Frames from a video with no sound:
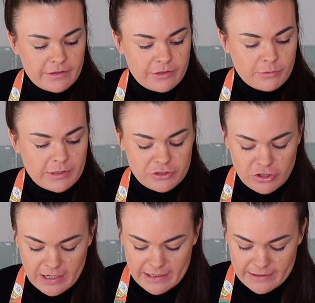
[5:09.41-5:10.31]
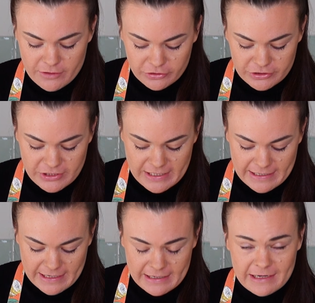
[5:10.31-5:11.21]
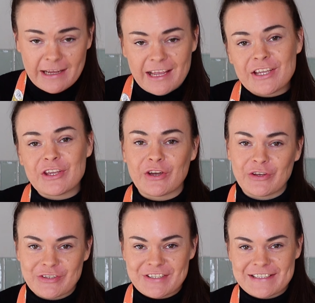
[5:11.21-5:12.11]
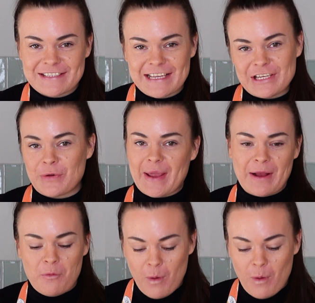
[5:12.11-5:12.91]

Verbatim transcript: you want to try not to get any egg yolks in your egg